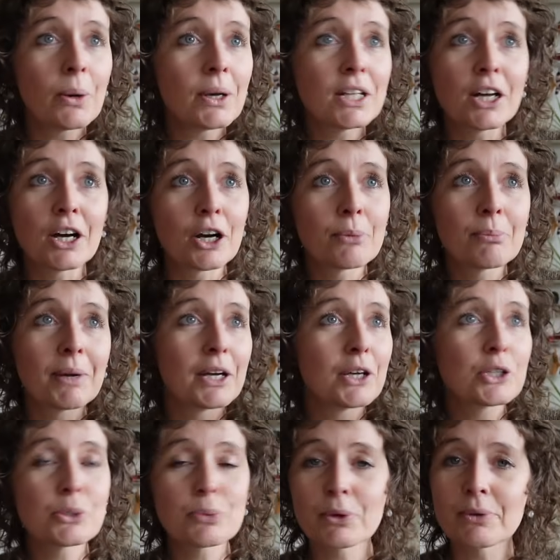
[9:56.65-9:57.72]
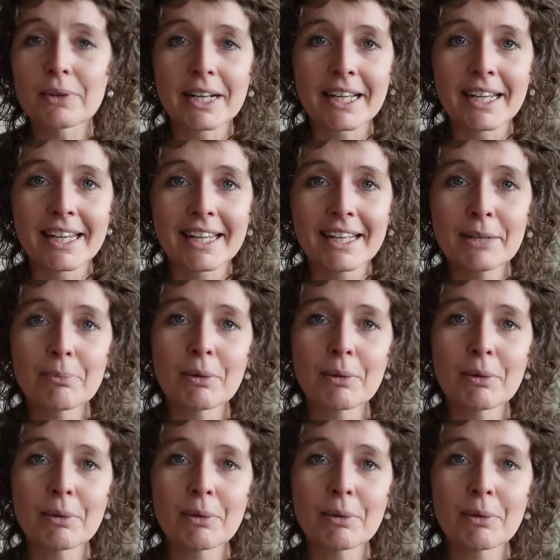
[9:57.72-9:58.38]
alarm bells were ringing,